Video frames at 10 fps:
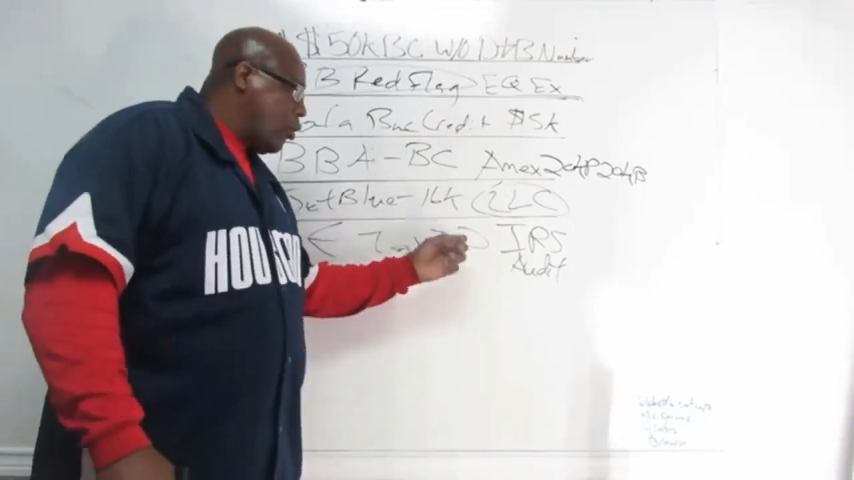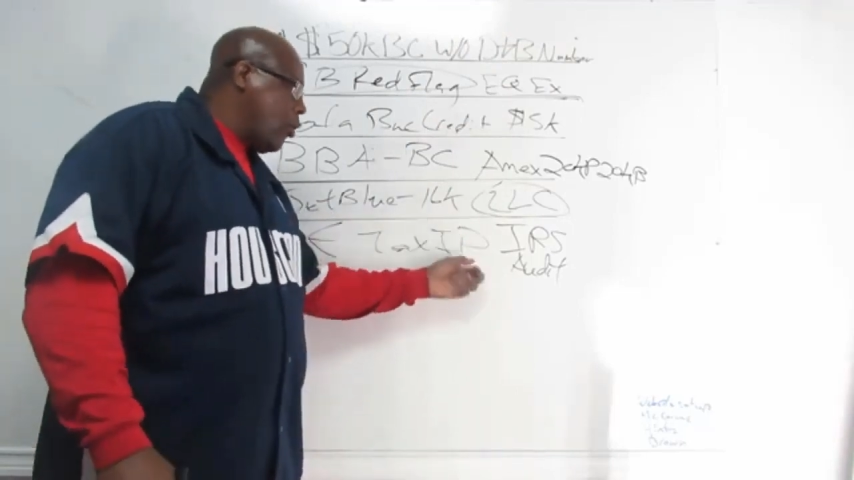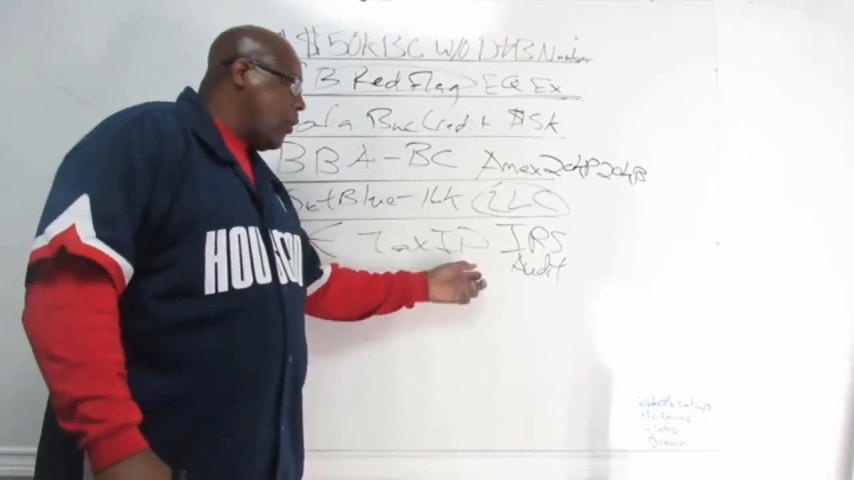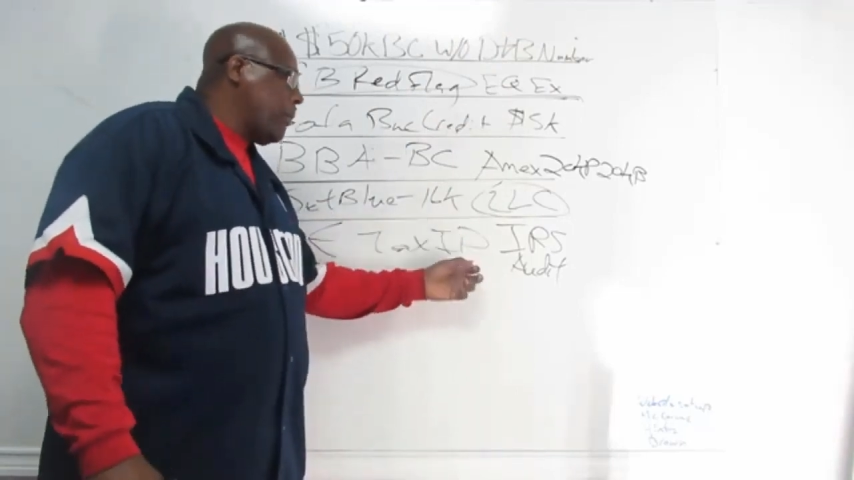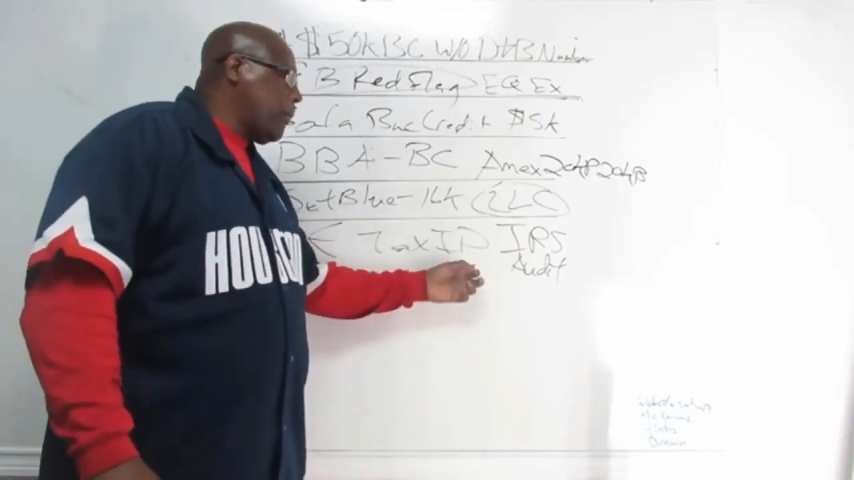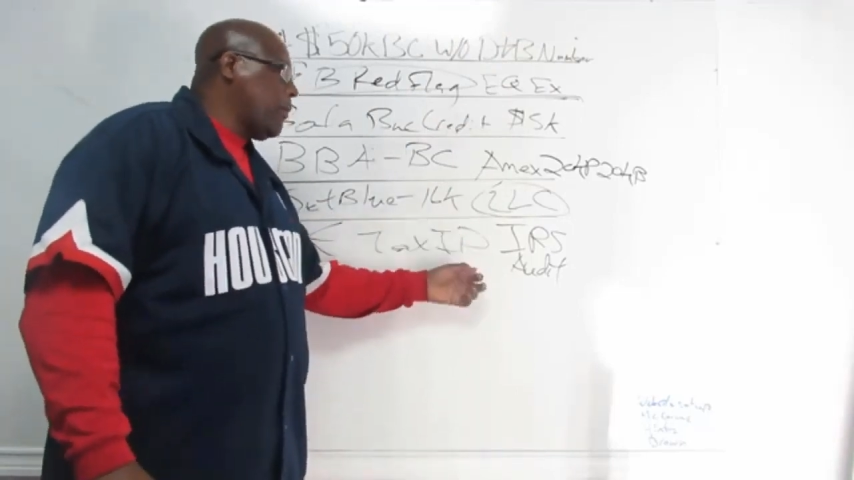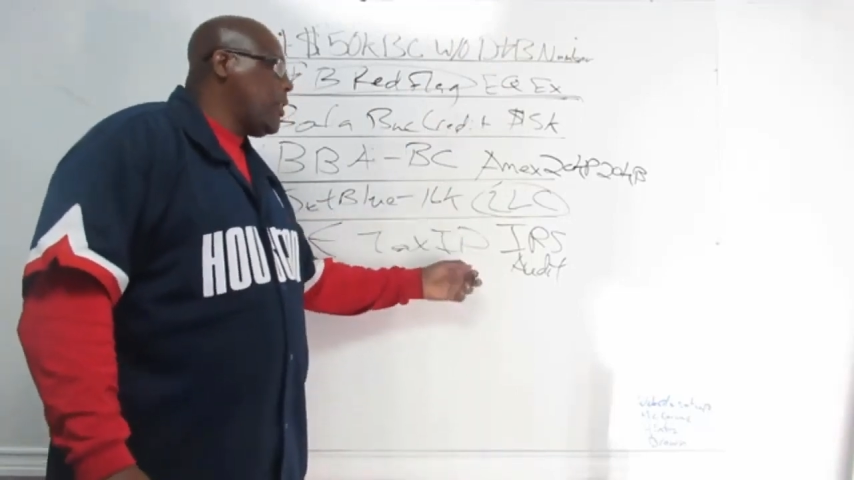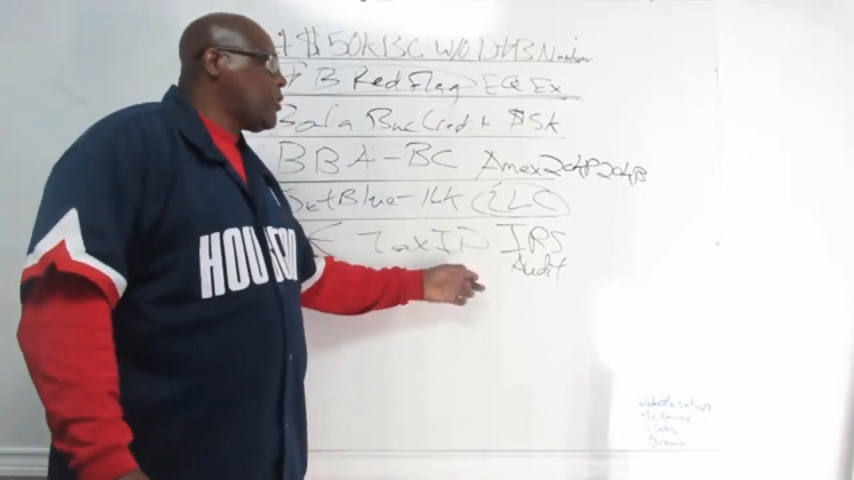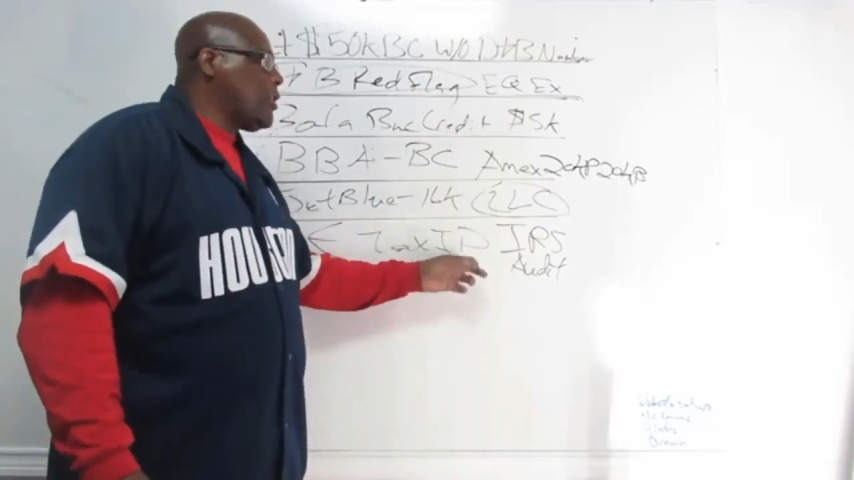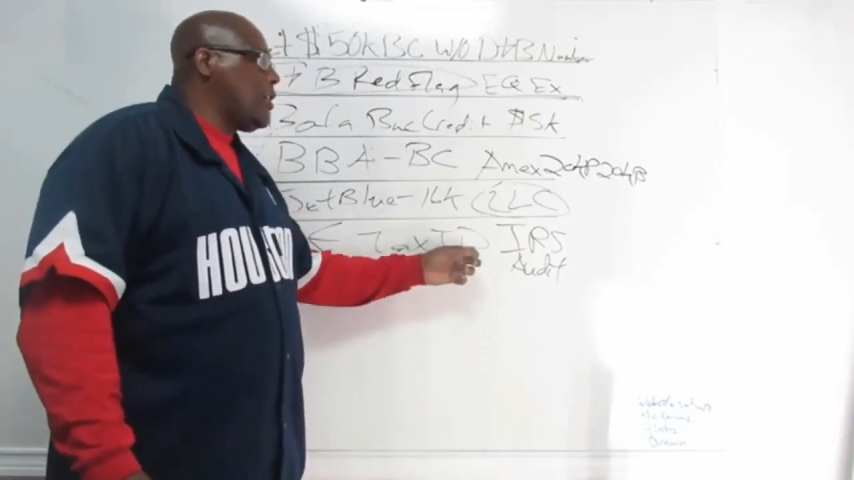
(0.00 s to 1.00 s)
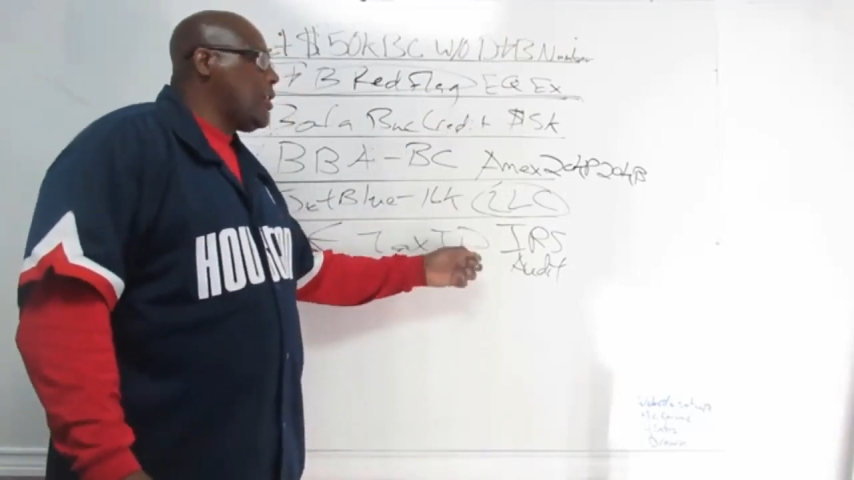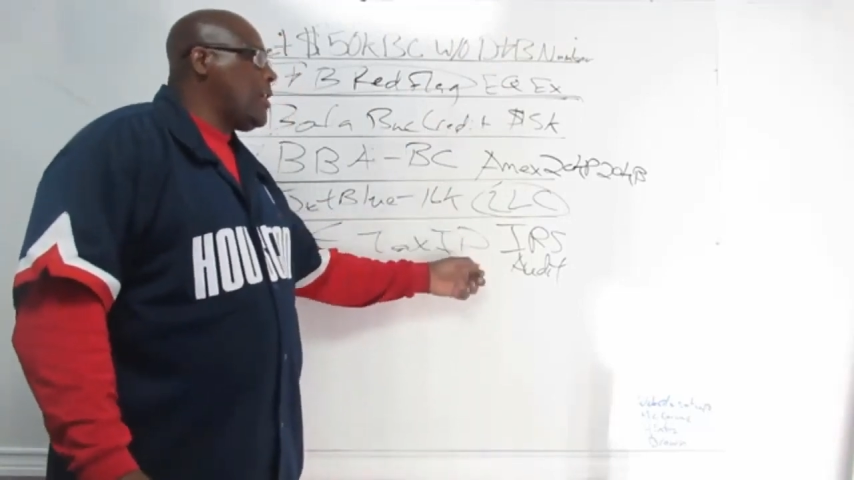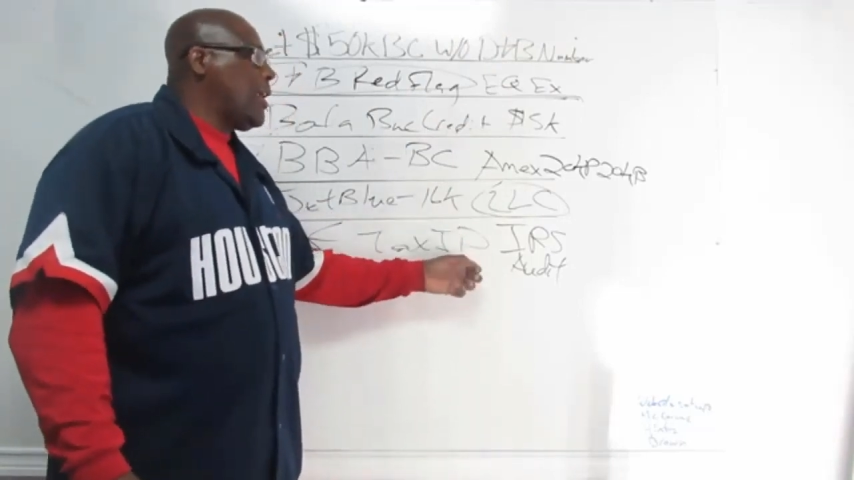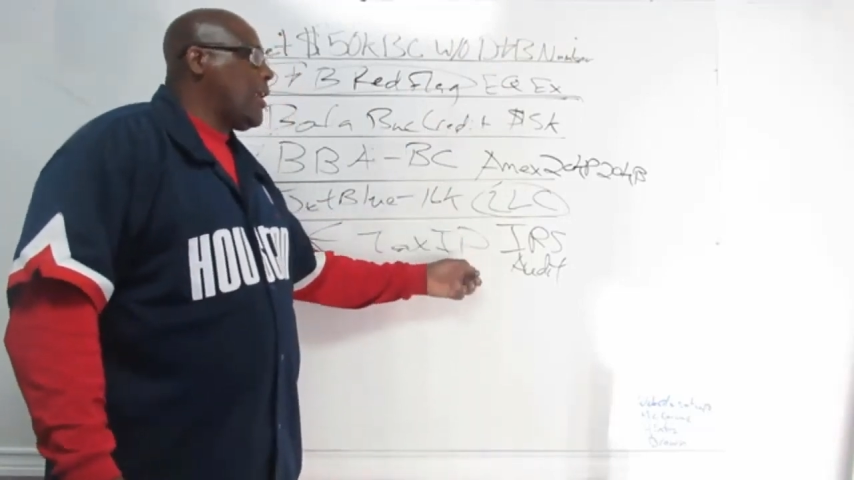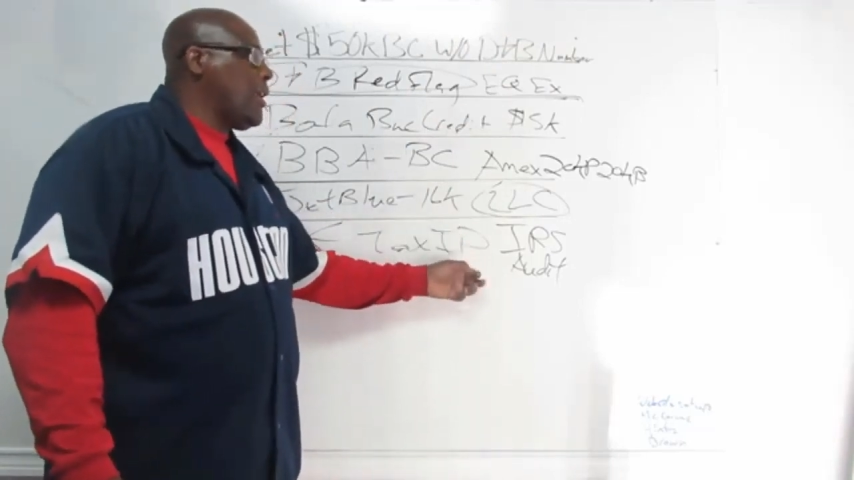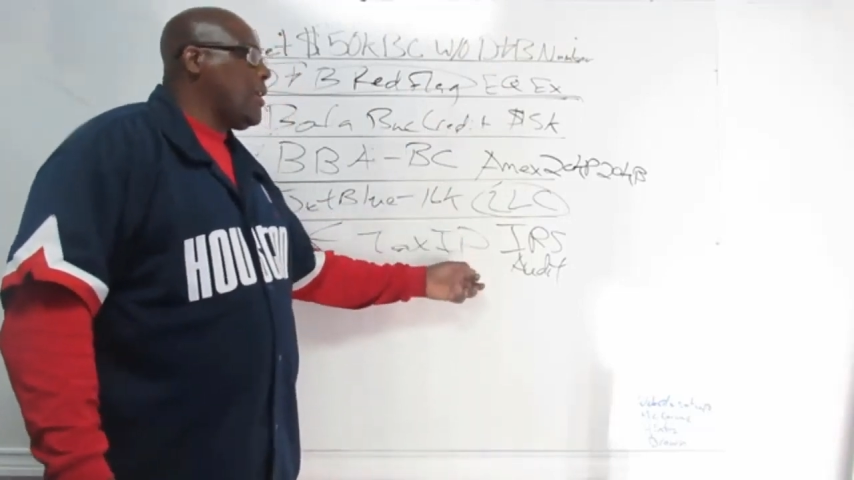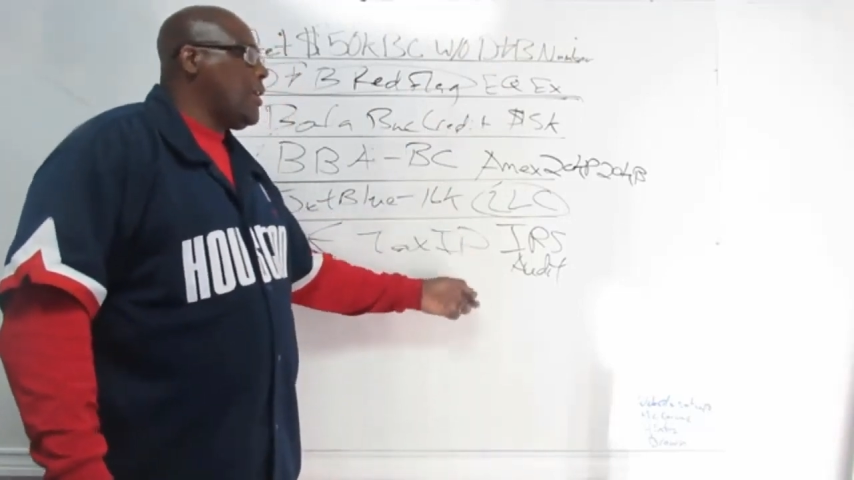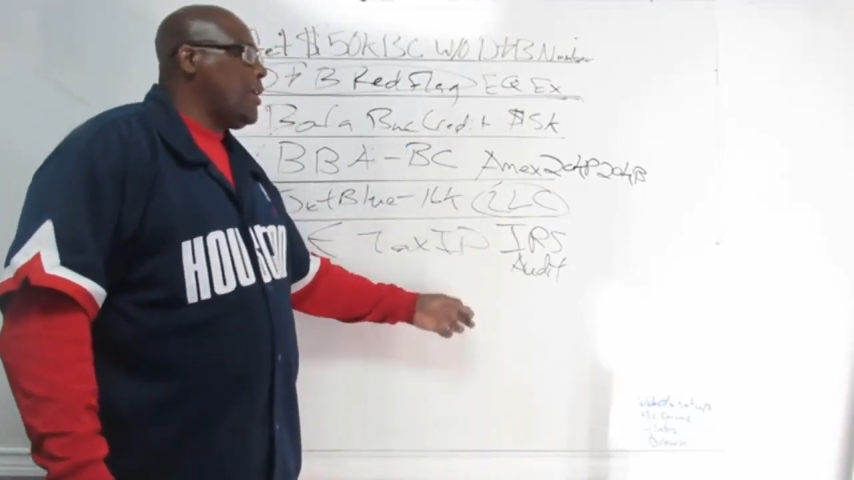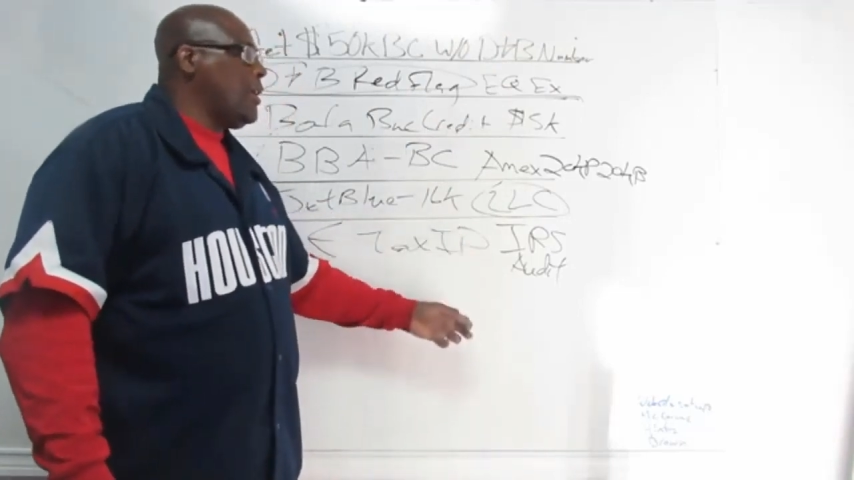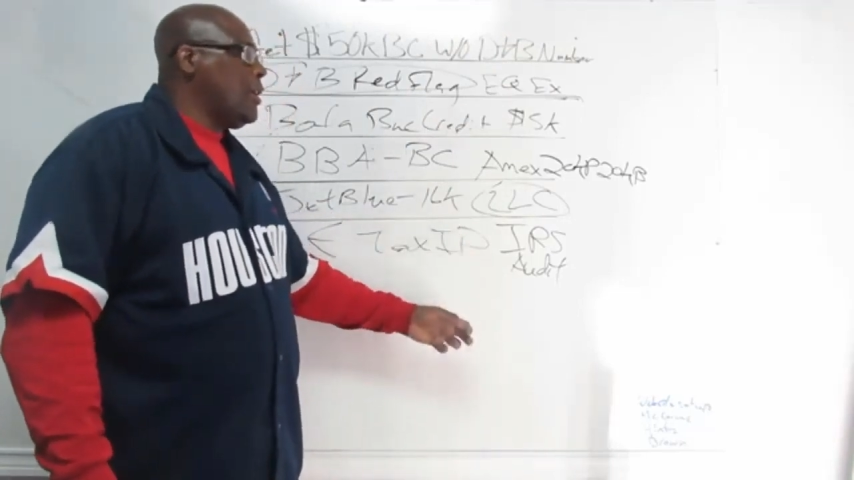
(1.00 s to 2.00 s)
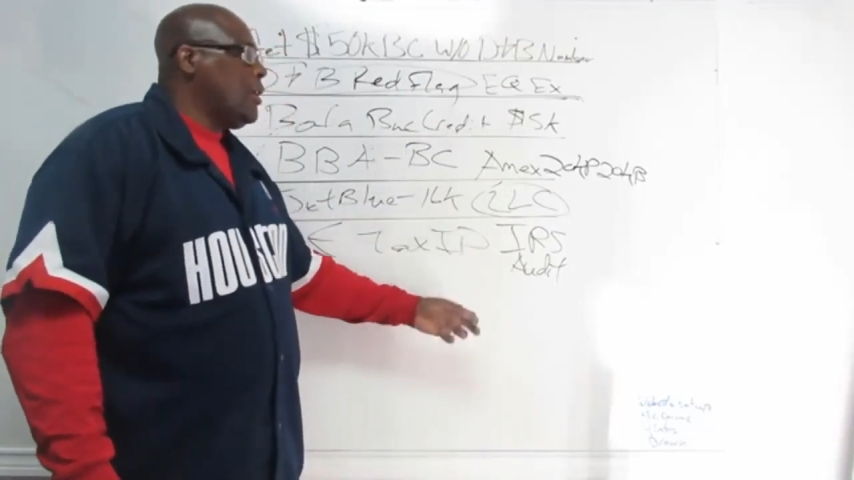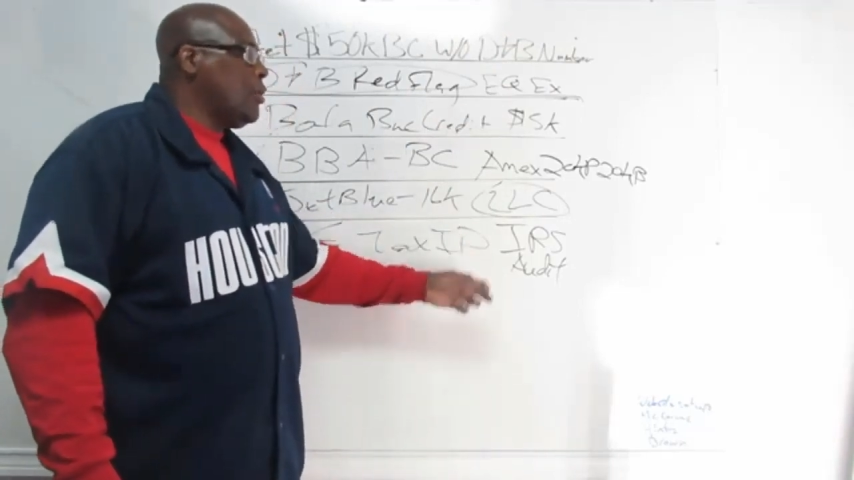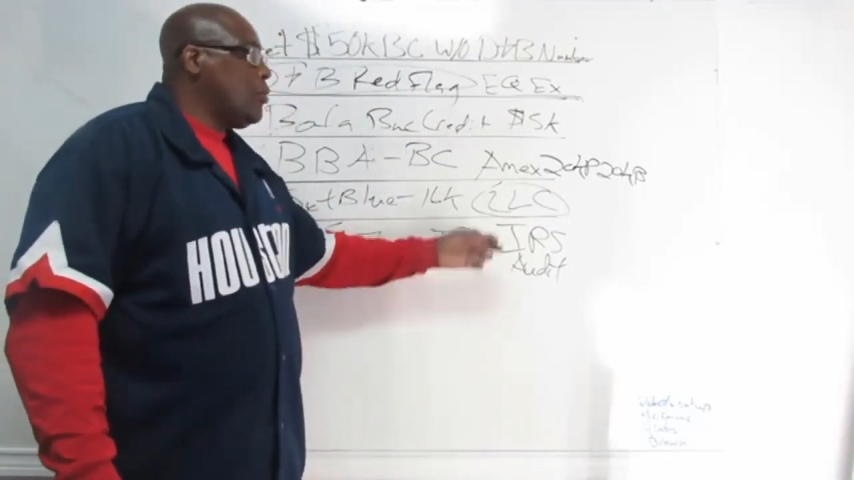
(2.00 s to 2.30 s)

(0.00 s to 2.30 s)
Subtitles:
corporation EIN